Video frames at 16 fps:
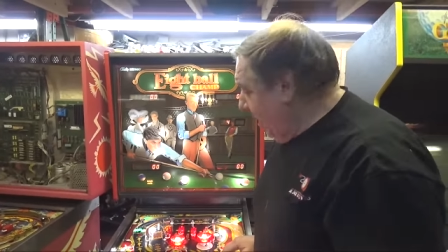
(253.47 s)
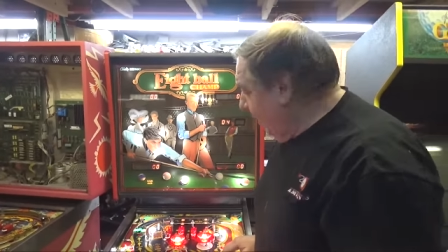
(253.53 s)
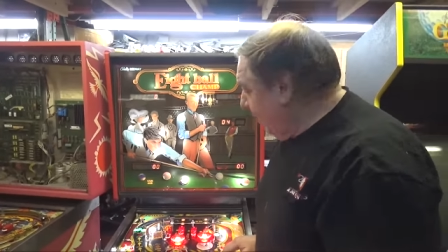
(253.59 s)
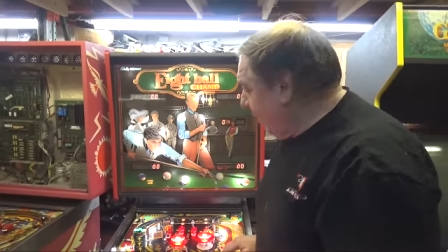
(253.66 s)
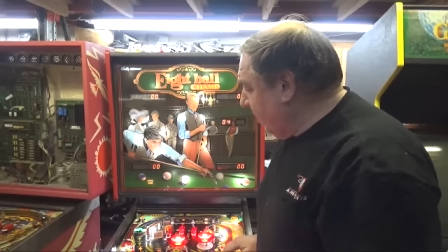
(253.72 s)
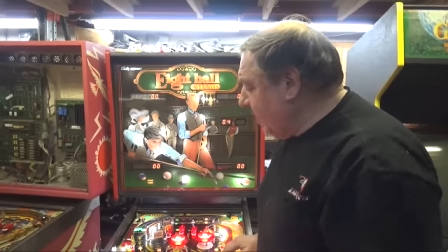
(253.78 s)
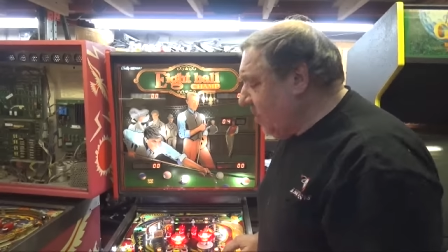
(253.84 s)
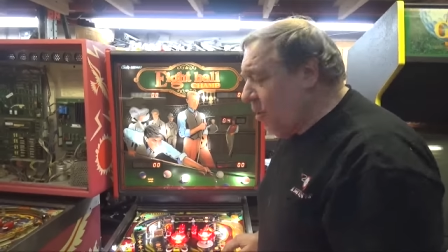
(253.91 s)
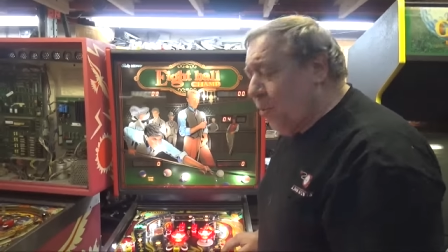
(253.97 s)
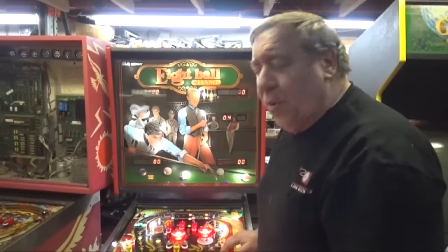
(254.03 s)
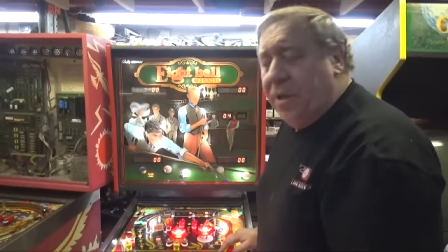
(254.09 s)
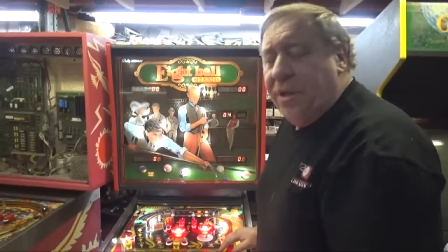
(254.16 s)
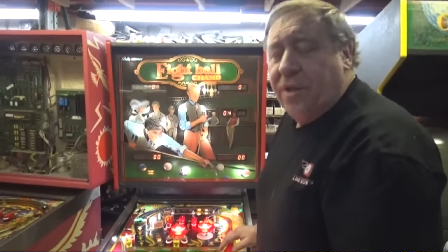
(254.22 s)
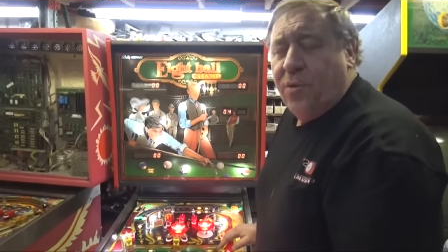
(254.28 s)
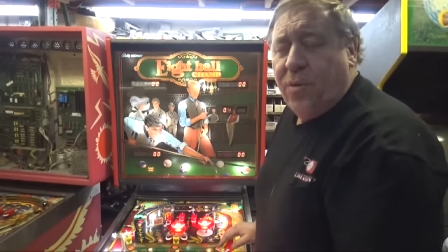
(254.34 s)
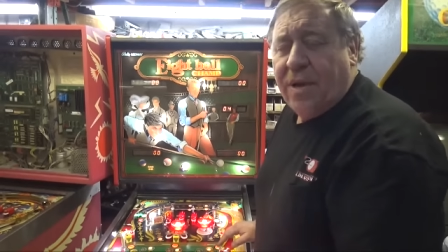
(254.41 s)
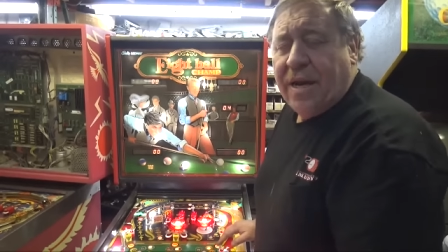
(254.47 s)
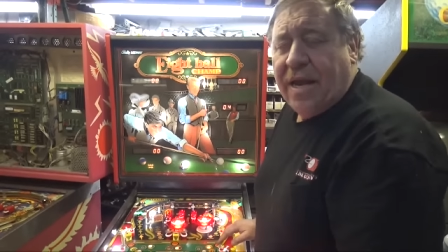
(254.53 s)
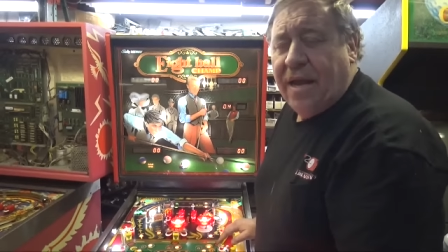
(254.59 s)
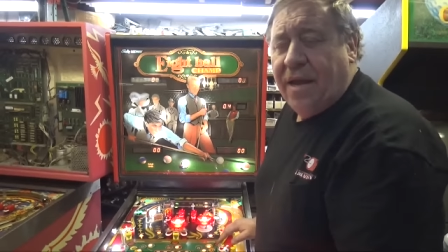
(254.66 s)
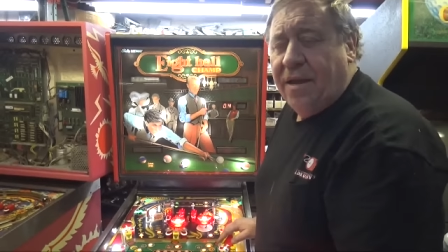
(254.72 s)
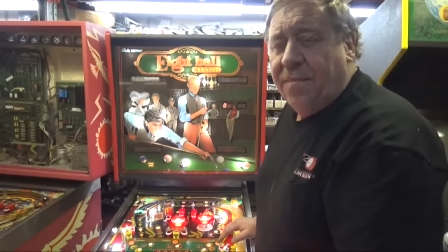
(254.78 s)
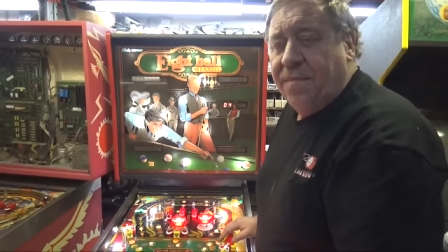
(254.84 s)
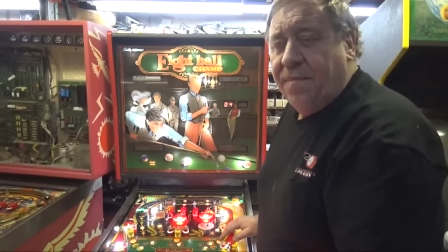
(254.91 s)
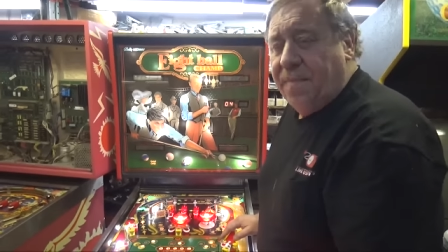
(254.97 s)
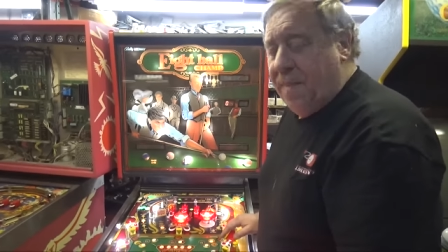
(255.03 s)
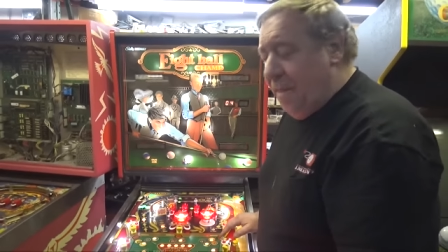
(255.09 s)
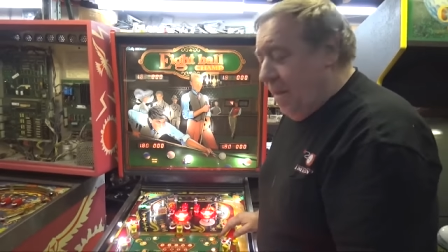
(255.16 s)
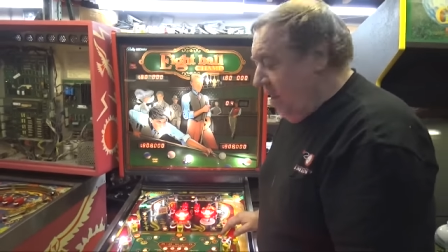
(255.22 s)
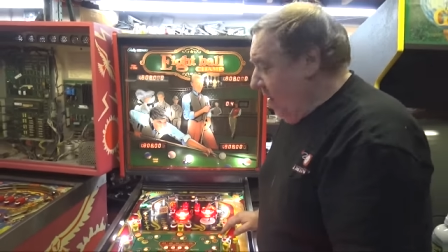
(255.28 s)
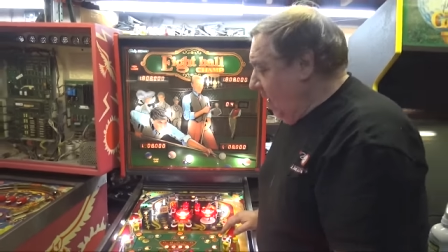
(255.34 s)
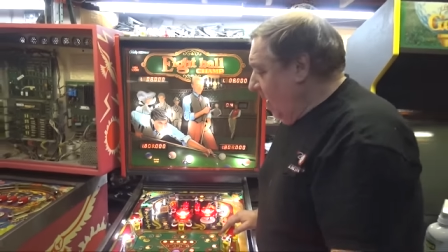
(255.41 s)
This is the one that went out
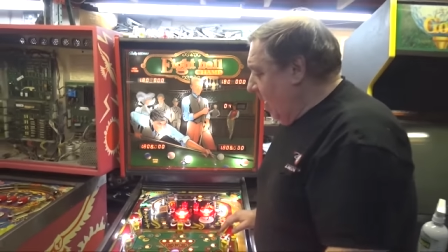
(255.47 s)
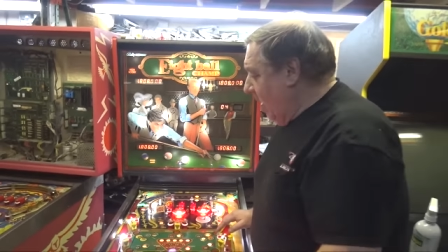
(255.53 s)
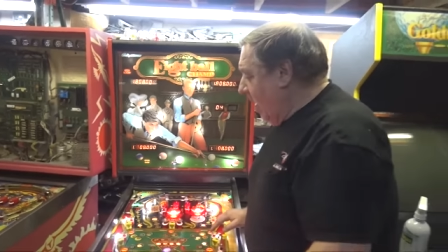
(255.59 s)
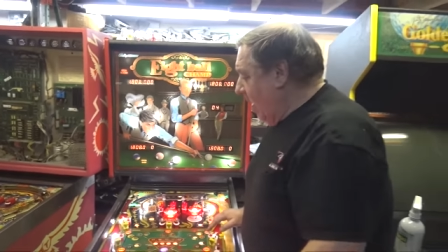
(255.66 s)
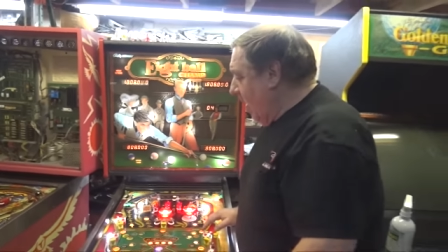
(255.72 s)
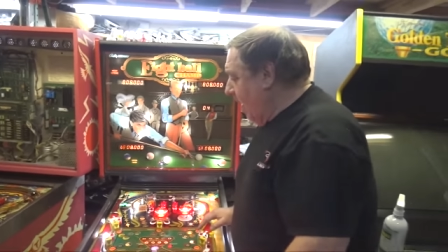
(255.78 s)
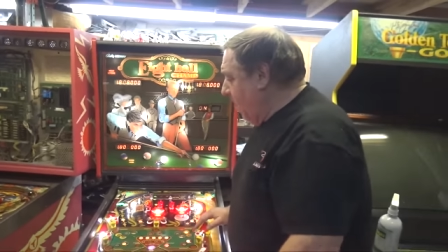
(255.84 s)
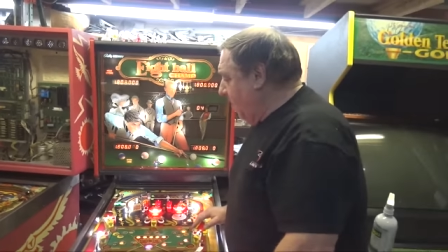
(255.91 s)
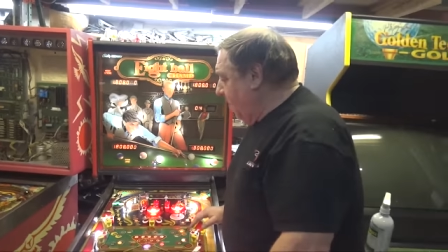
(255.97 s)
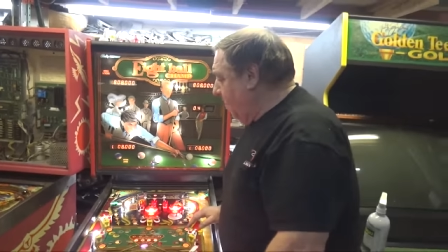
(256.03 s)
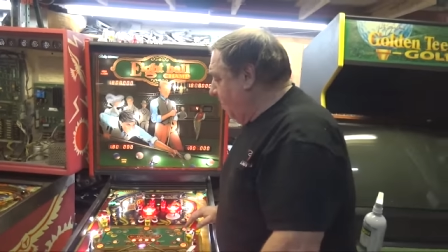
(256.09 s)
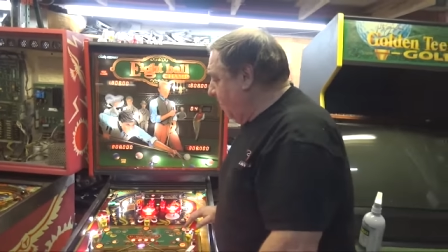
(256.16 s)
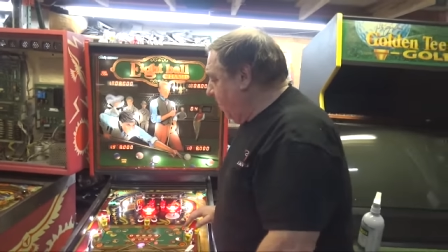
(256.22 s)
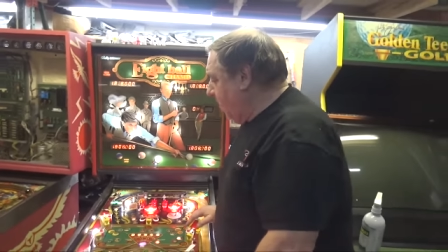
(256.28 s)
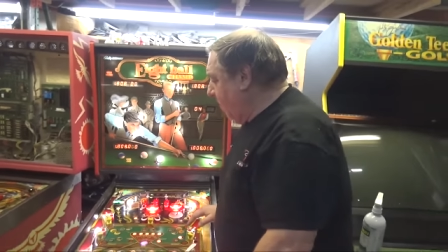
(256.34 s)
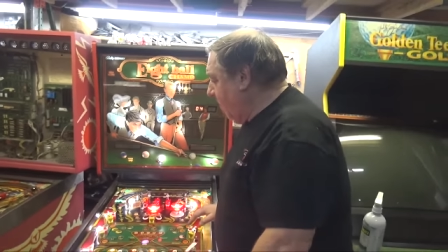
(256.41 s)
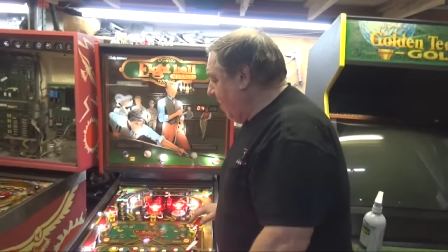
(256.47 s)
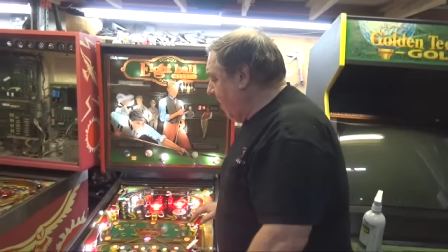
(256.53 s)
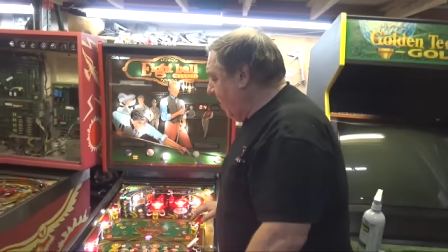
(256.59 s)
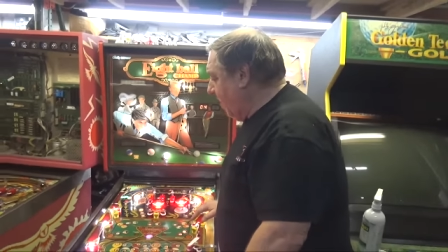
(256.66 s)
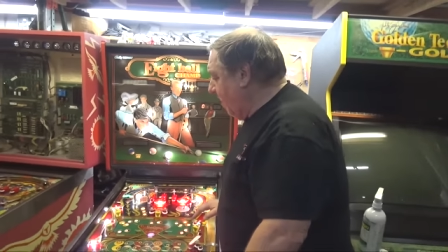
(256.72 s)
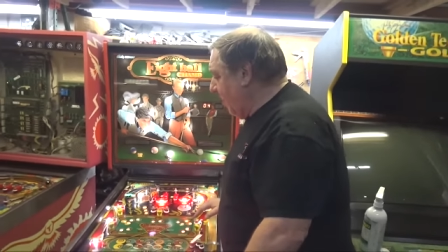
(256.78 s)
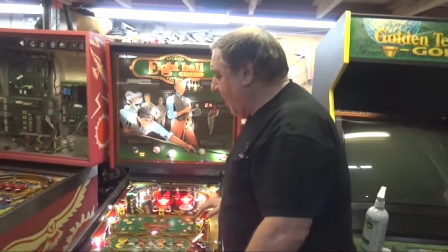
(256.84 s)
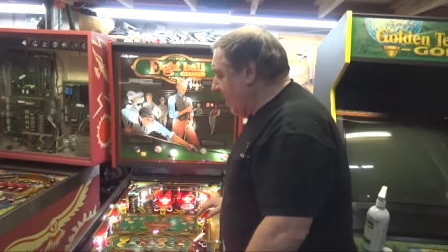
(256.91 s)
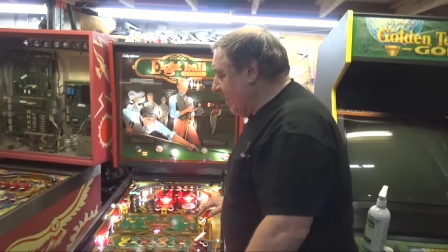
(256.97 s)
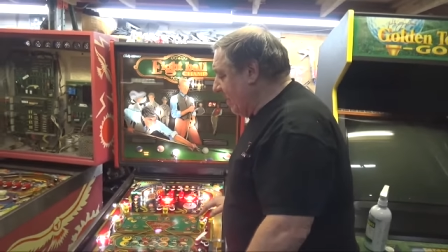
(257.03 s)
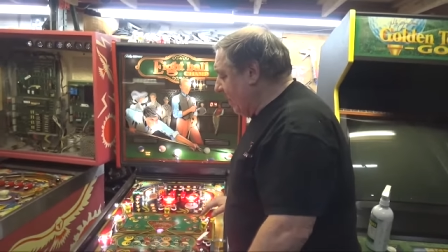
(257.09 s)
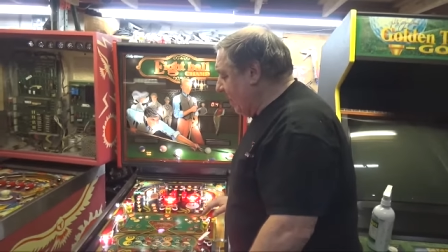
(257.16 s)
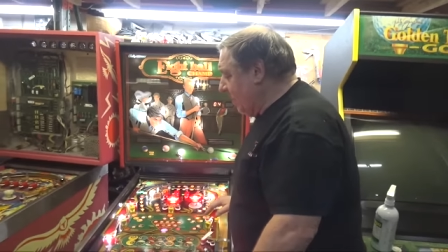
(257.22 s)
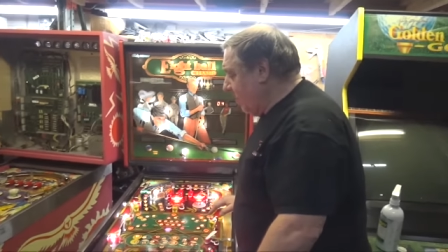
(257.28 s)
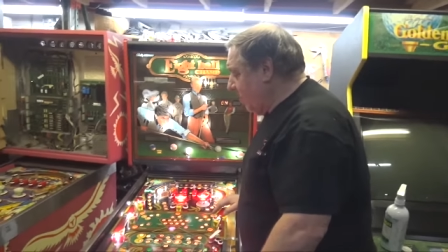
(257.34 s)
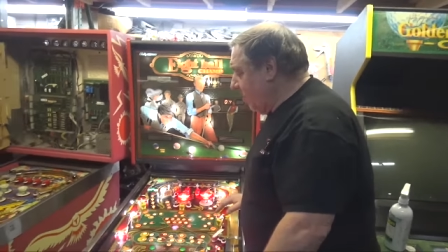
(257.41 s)
um, about
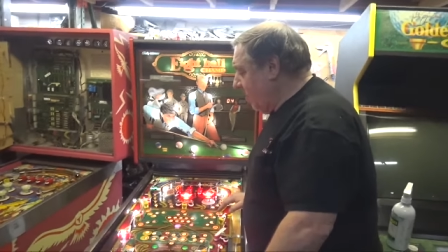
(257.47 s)
six